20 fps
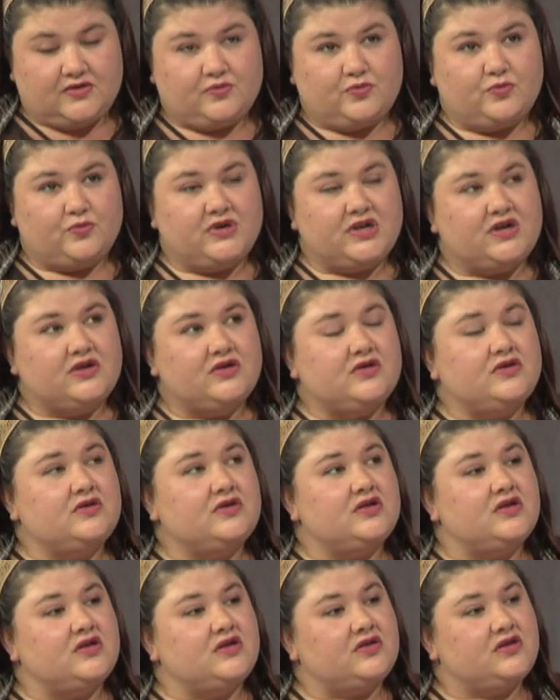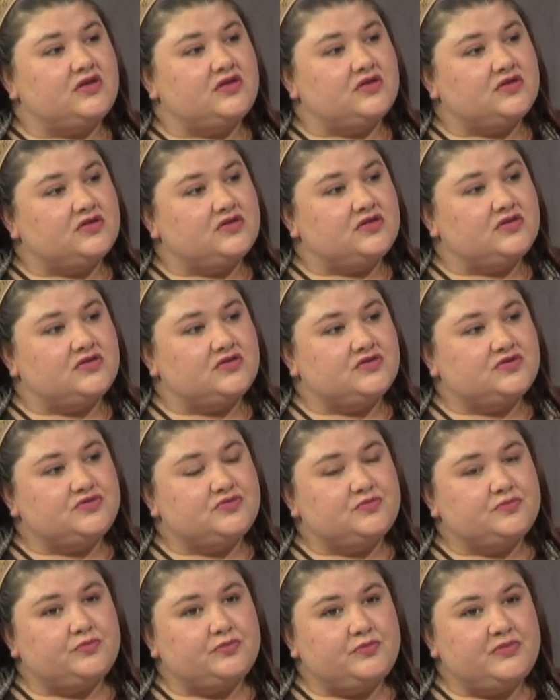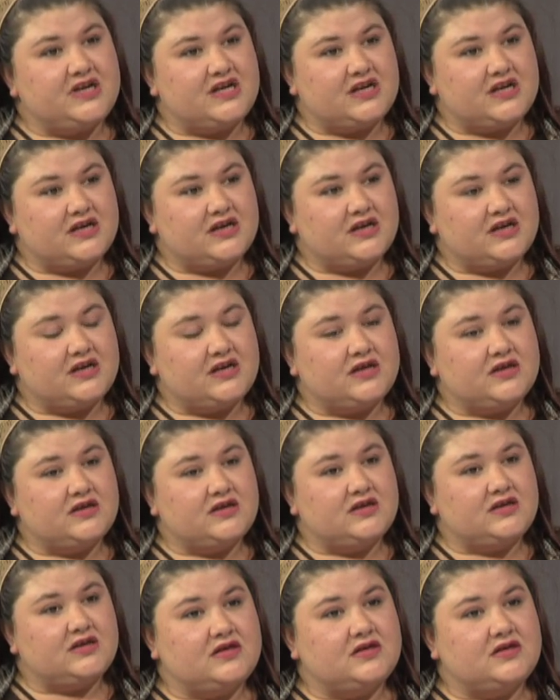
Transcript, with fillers: we the, the meeting and